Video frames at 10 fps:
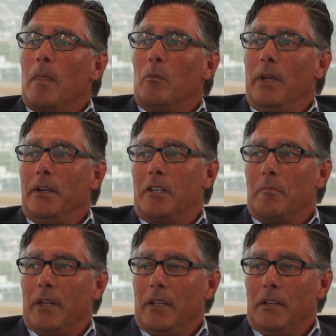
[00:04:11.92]
we had
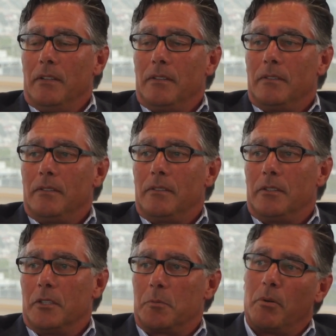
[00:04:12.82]
committed
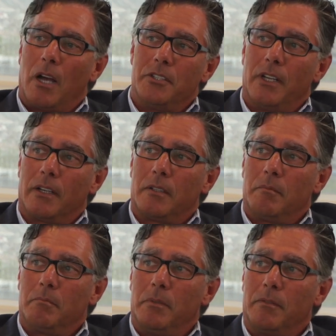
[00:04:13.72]
to this project
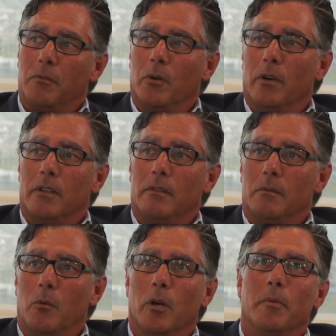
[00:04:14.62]
before
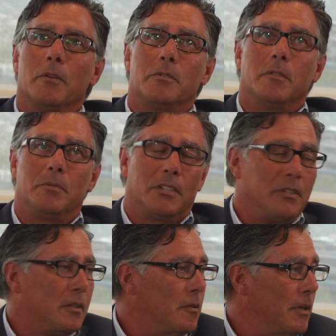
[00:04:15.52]
Warner Brothers was in a
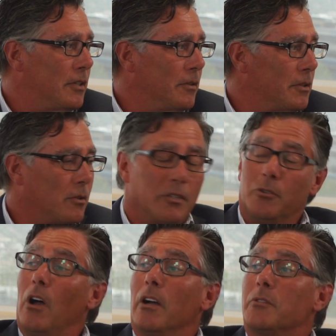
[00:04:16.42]
position to commit to it. So our
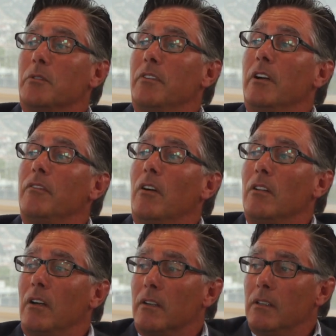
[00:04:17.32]
drawings were very far
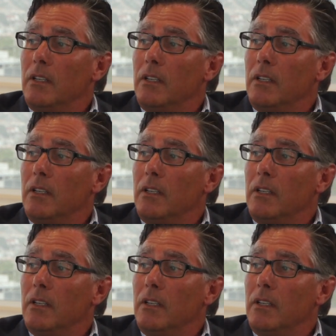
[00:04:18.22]
along.